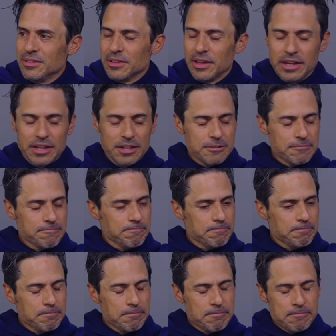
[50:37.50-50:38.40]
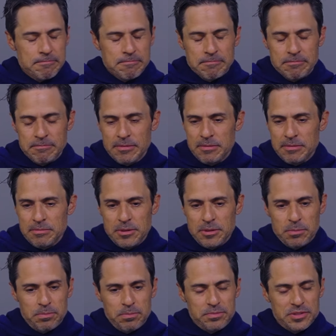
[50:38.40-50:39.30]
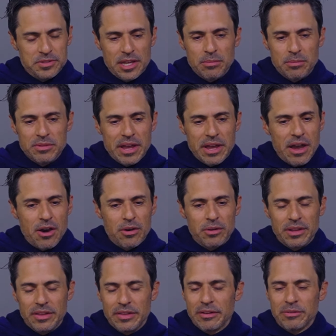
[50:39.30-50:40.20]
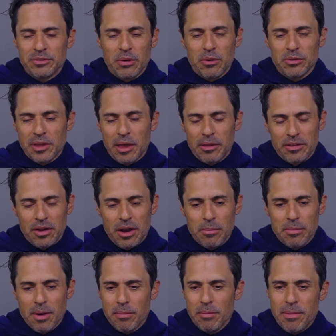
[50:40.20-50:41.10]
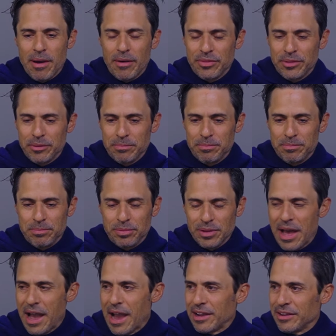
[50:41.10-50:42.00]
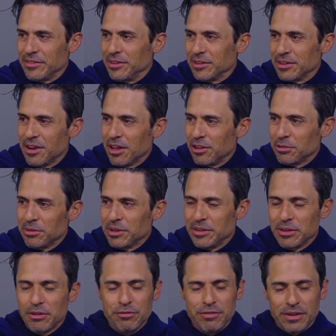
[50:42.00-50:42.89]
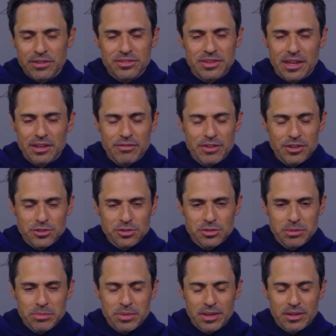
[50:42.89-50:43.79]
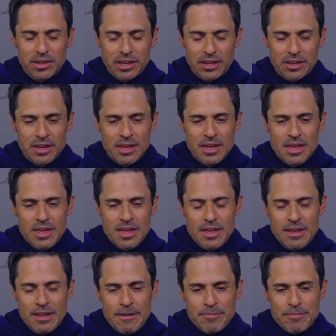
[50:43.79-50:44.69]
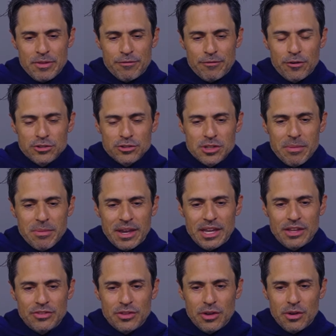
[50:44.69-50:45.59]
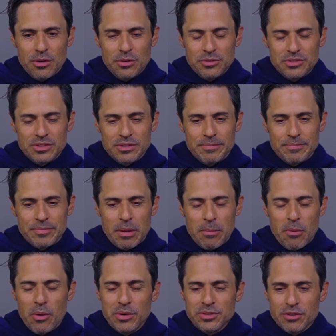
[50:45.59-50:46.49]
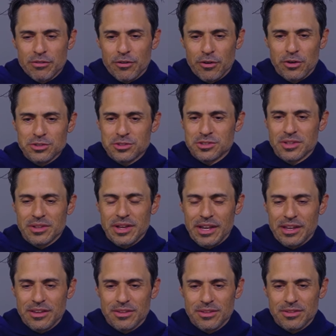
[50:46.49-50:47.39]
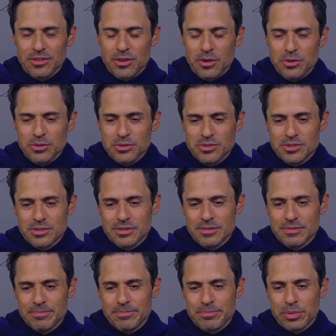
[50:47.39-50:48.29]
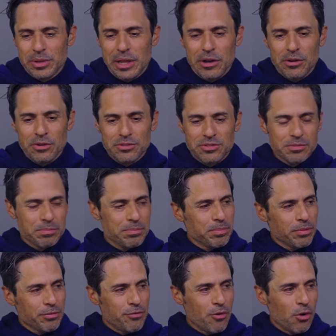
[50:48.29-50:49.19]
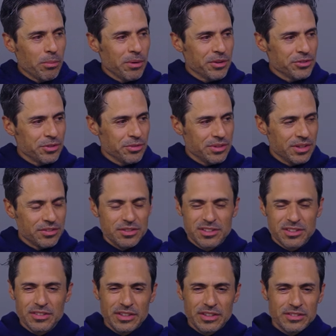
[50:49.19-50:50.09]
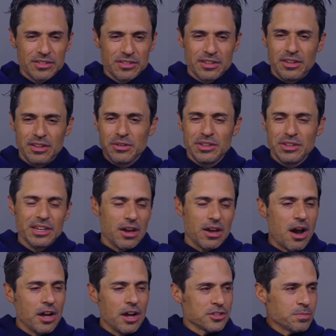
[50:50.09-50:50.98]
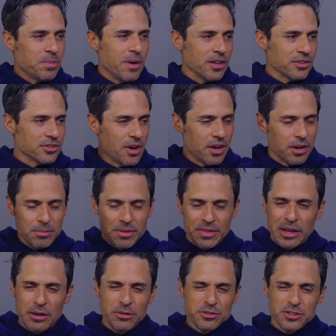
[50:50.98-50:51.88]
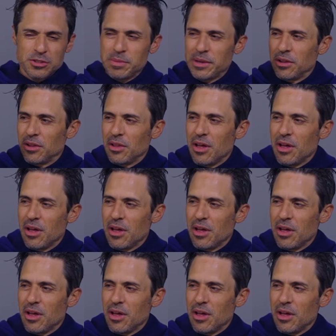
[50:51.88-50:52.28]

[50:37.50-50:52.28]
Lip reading: Like you set them down, and there's always that hubbub about the black and the coloring. They'll fix that eventually. But like the first time I hit those, I'm always averse to like those players' performance or distance because you get hot spots on them and they don't spin a